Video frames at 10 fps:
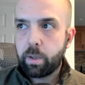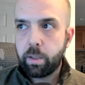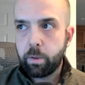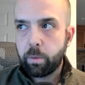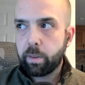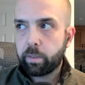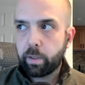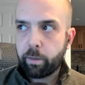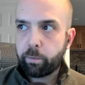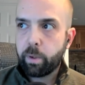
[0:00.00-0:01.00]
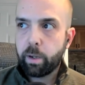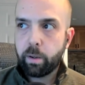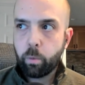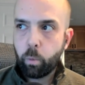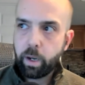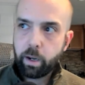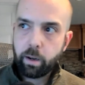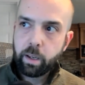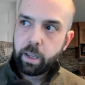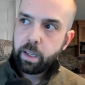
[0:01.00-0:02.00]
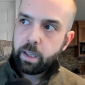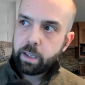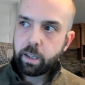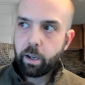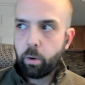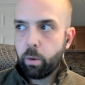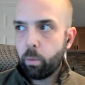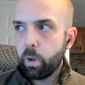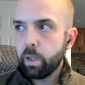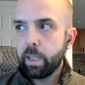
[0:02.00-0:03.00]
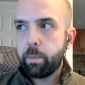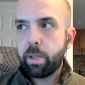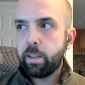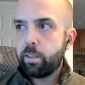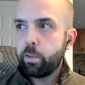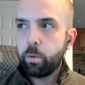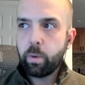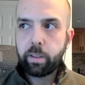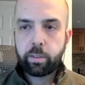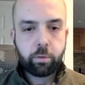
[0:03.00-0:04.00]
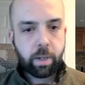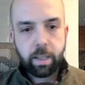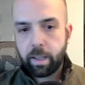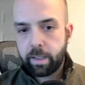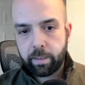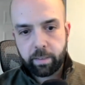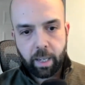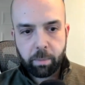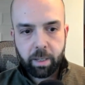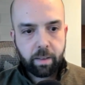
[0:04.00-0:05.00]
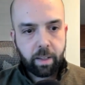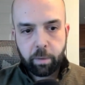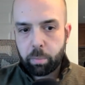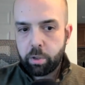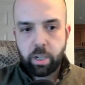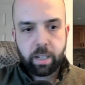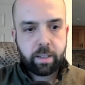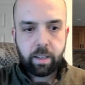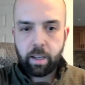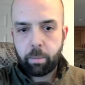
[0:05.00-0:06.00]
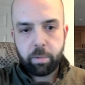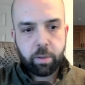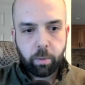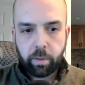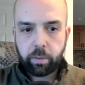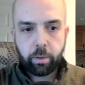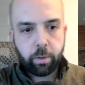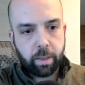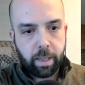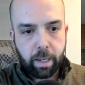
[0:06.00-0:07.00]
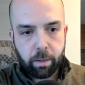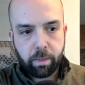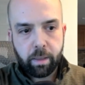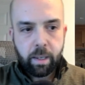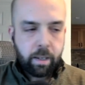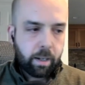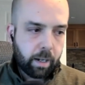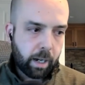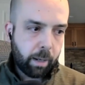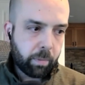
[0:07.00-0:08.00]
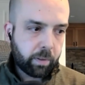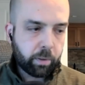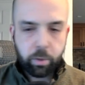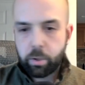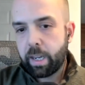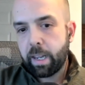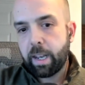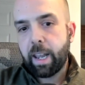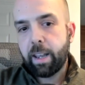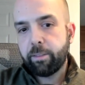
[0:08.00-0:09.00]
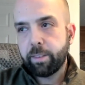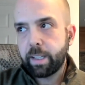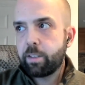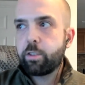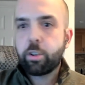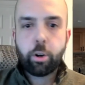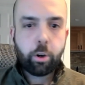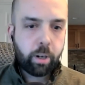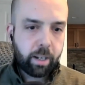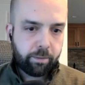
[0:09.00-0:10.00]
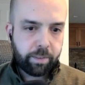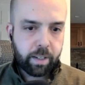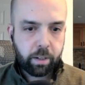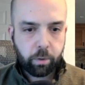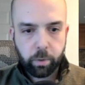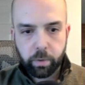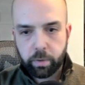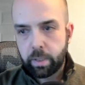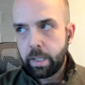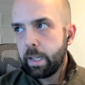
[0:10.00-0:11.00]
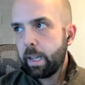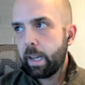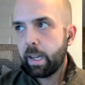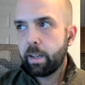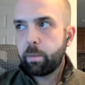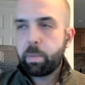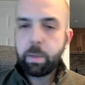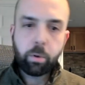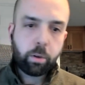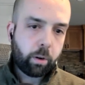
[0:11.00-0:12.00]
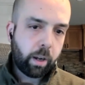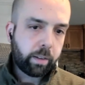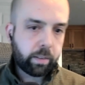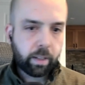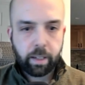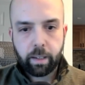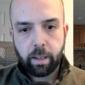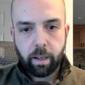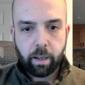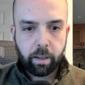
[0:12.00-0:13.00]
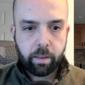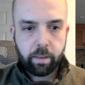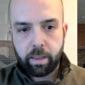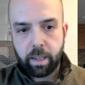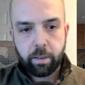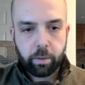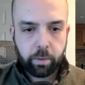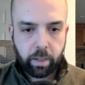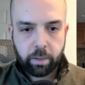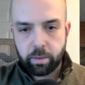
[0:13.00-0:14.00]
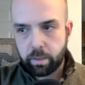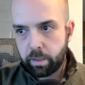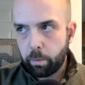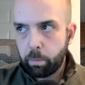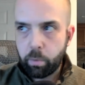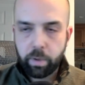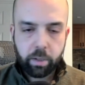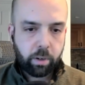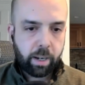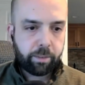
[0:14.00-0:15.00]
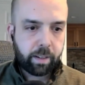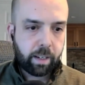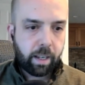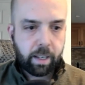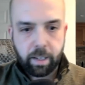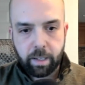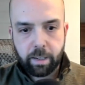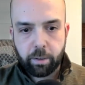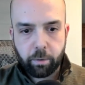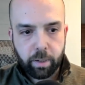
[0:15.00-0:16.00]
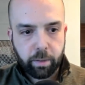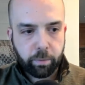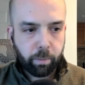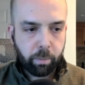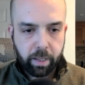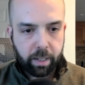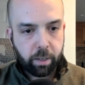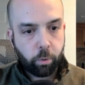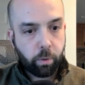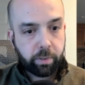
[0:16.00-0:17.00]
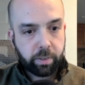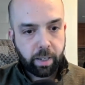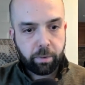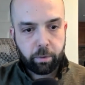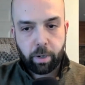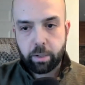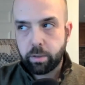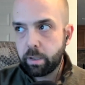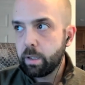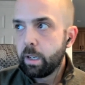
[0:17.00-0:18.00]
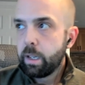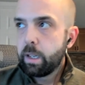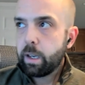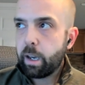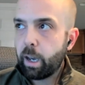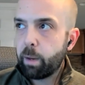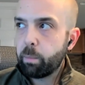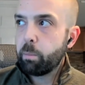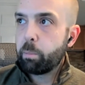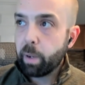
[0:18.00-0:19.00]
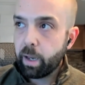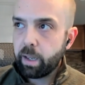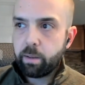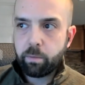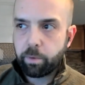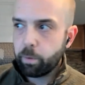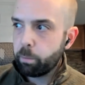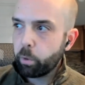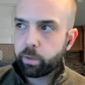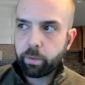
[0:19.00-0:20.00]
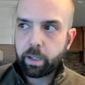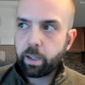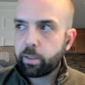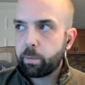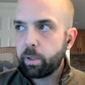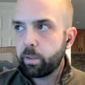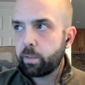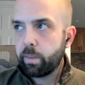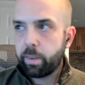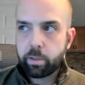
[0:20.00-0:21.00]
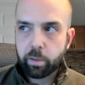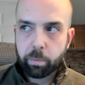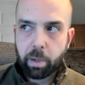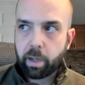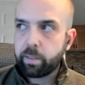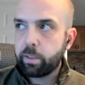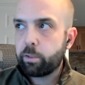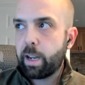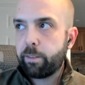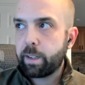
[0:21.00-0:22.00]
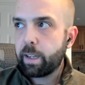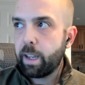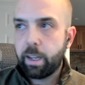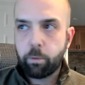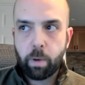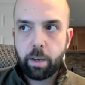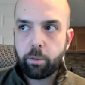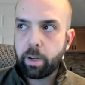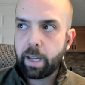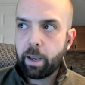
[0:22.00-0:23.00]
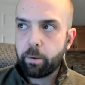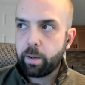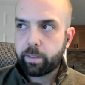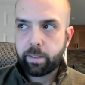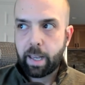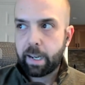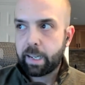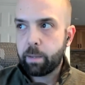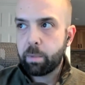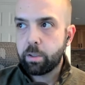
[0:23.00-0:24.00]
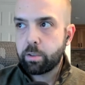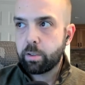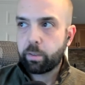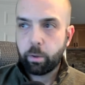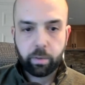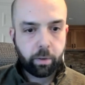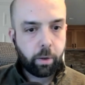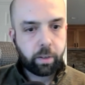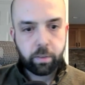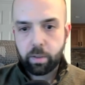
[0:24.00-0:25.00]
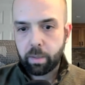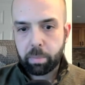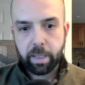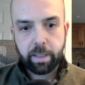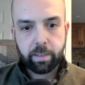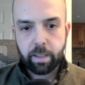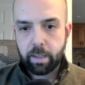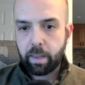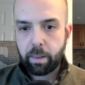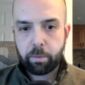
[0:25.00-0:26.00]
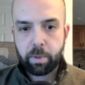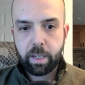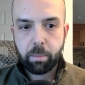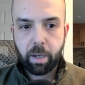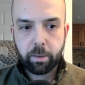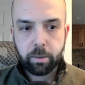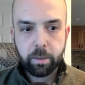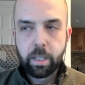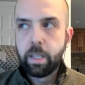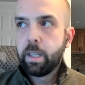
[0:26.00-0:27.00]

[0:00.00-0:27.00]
can do with the software, where we're limited to a straight line segment that's projected up to a certain length. So you can't have like turning vehicles and people crossing the intersection, moving traffic at 90 degrees from like a north-south direction. But for most of our customers, they're just pausing traffic and rendering out a static image. So as long as you can place it in that 3D model,